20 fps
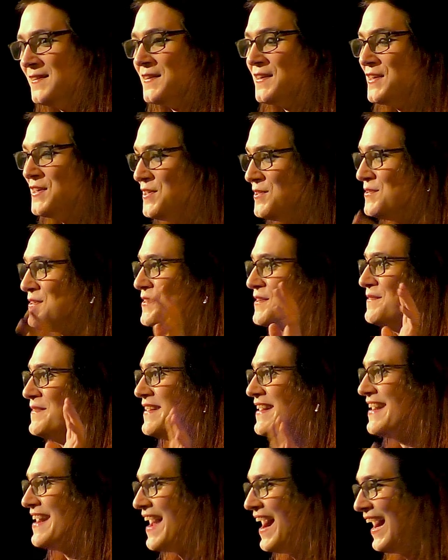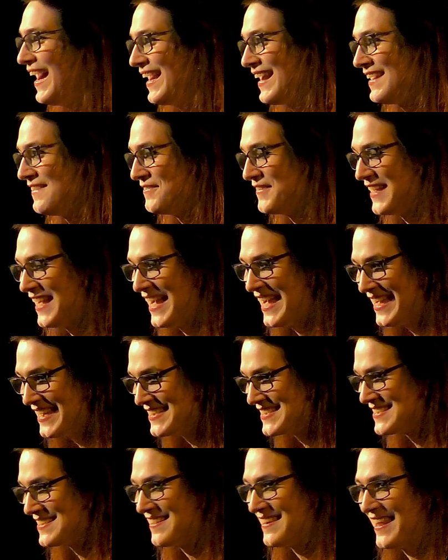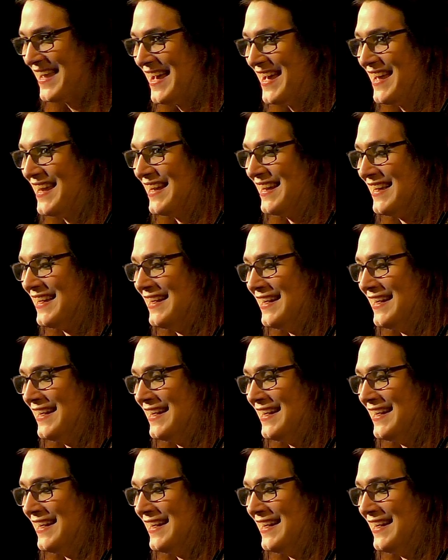I can answer that.